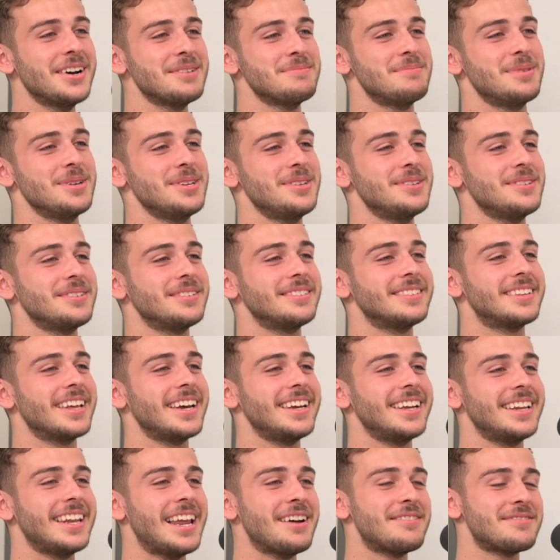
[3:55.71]
but
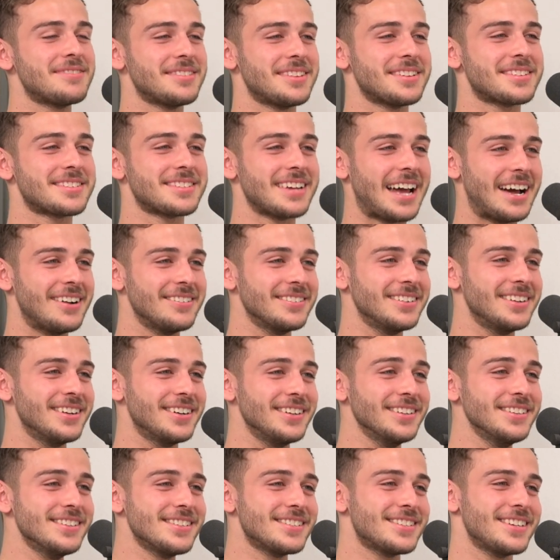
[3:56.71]
they left the sound
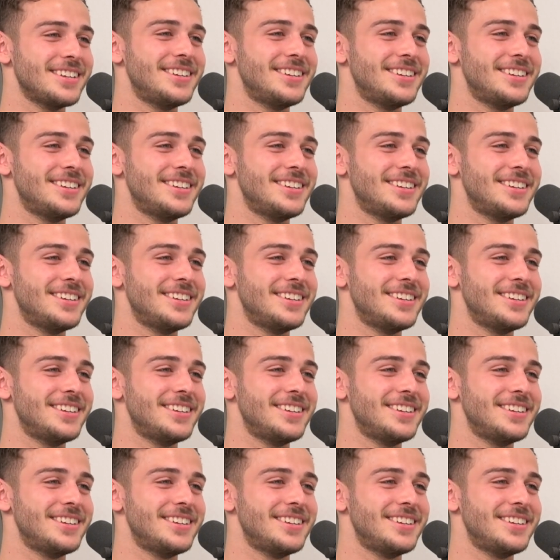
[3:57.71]
on so